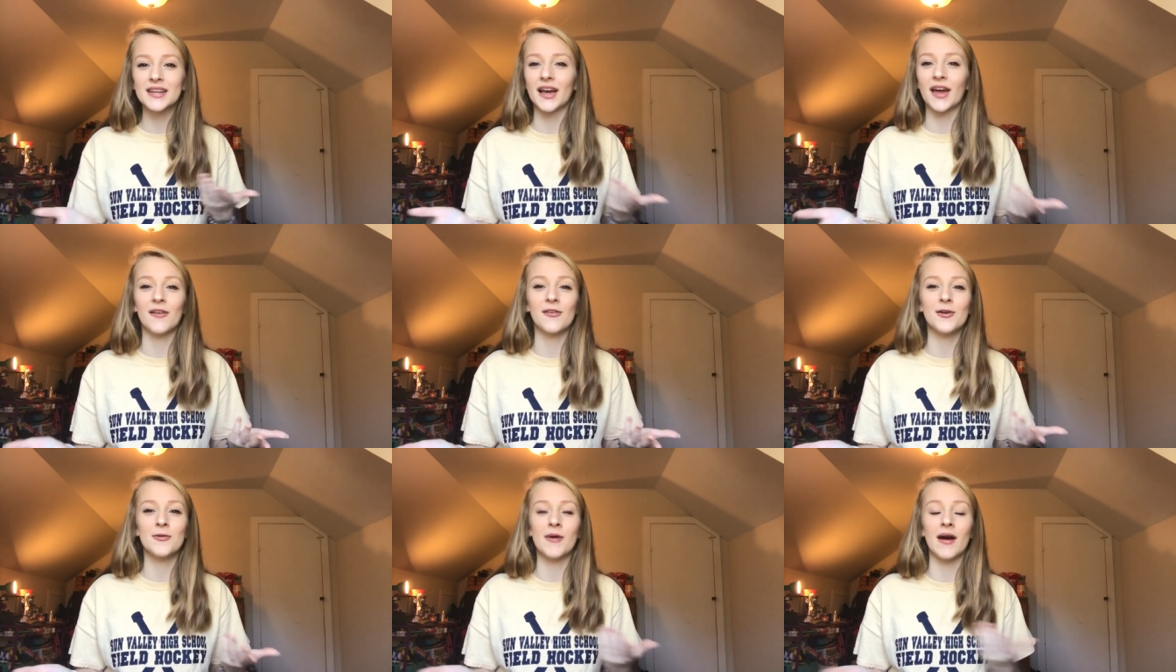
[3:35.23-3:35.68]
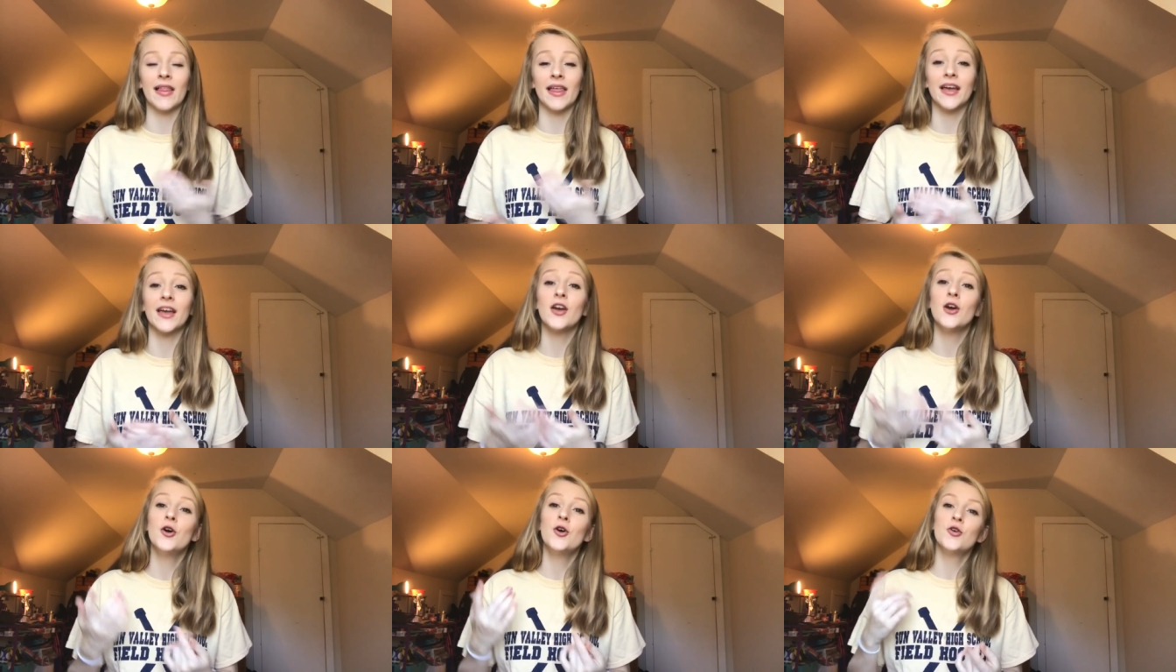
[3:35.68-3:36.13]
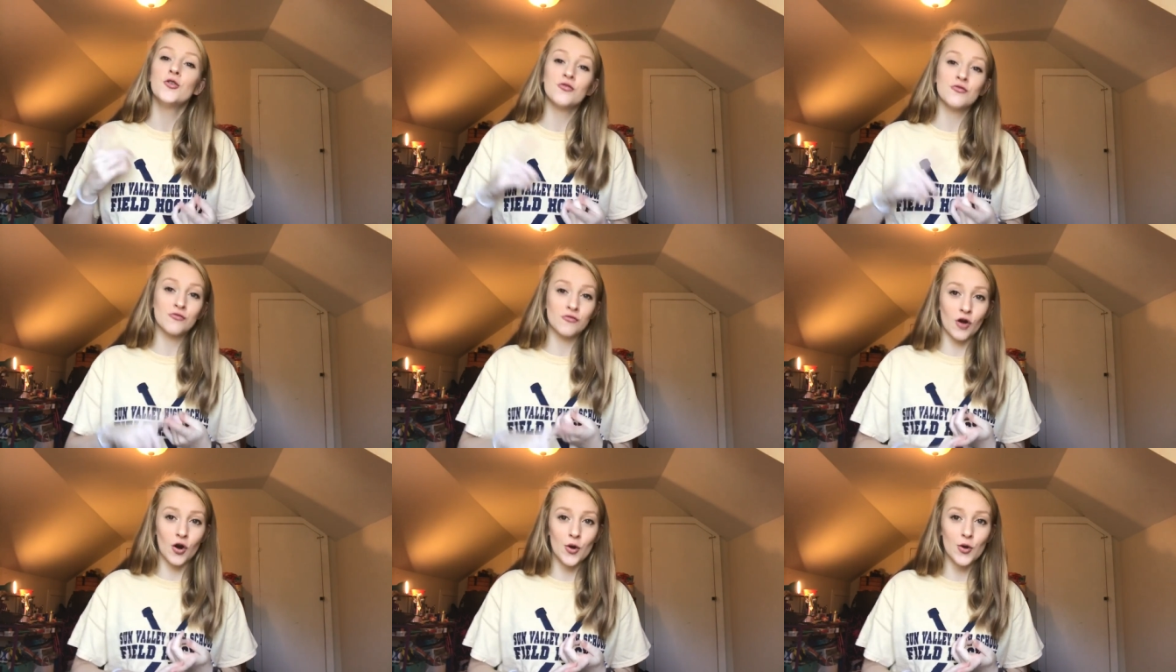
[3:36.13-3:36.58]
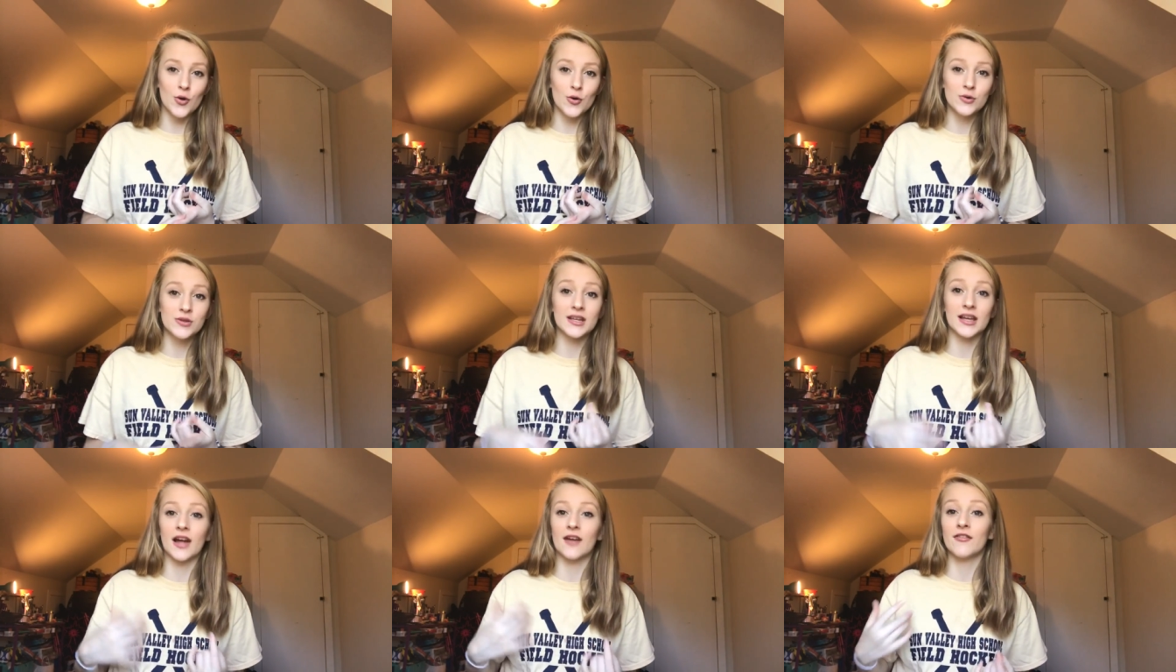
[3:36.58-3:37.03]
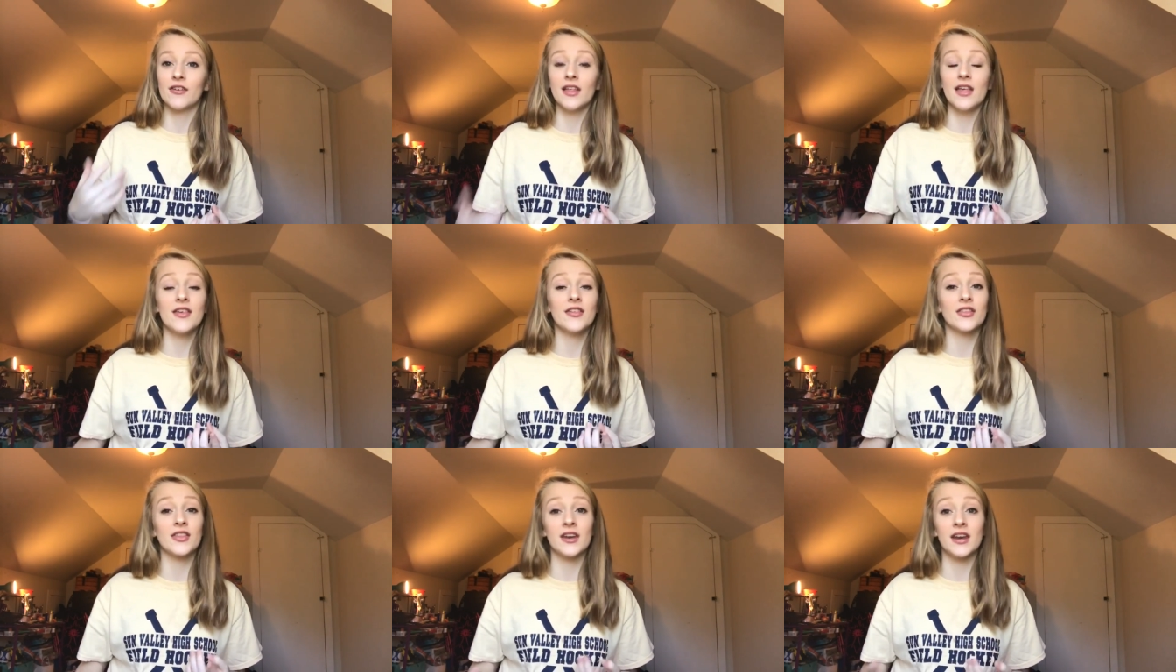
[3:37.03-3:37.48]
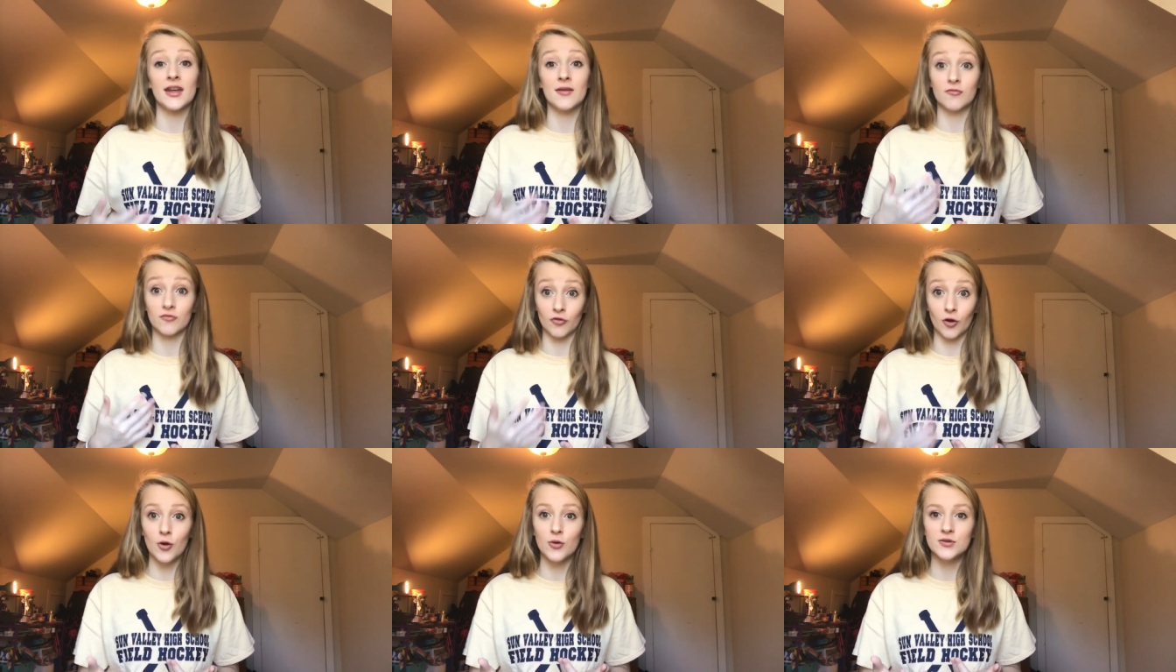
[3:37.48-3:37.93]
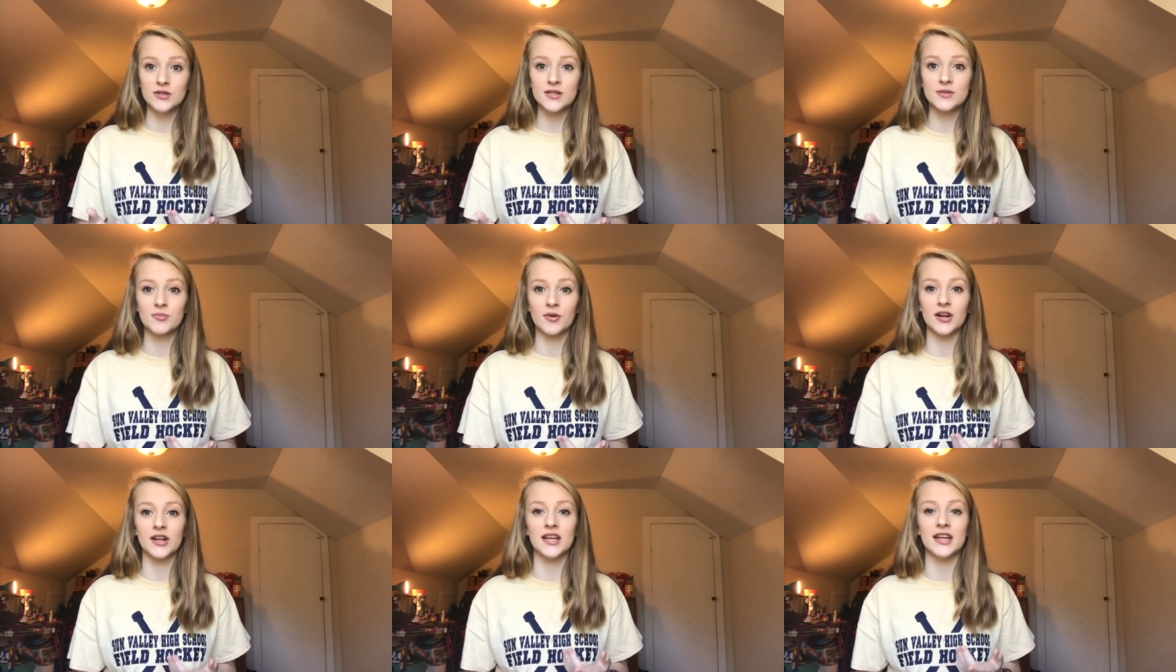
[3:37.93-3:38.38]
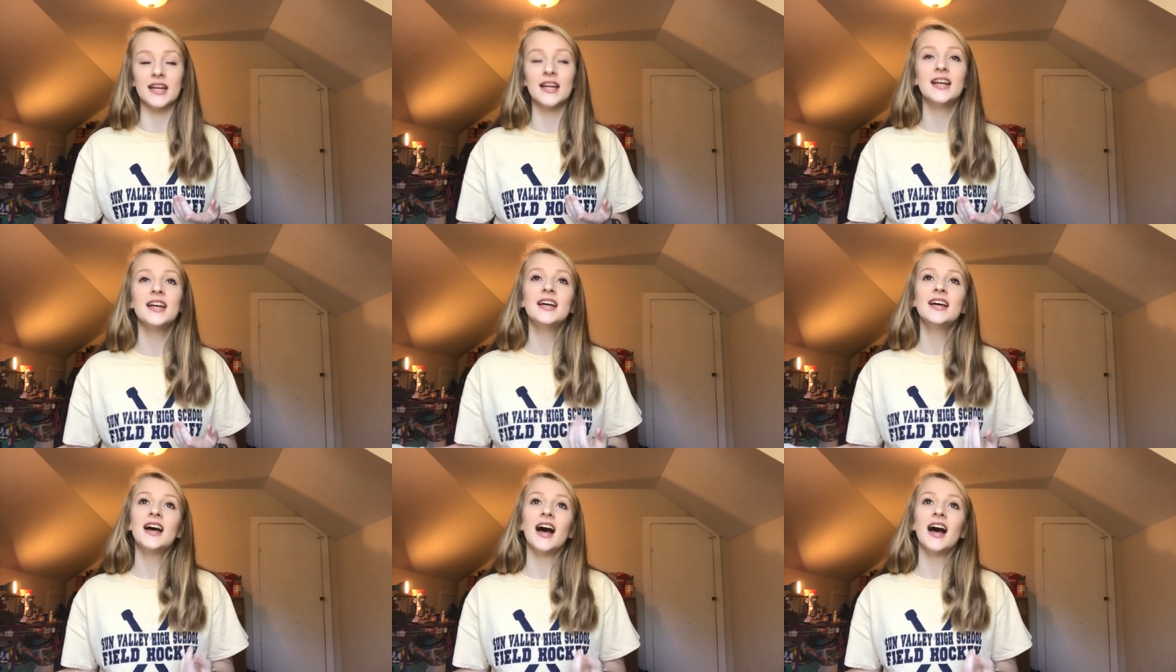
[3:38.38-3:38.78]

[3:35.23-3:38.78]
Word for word: Like I don't know why like Rose, like I really think the name Rose is pretty.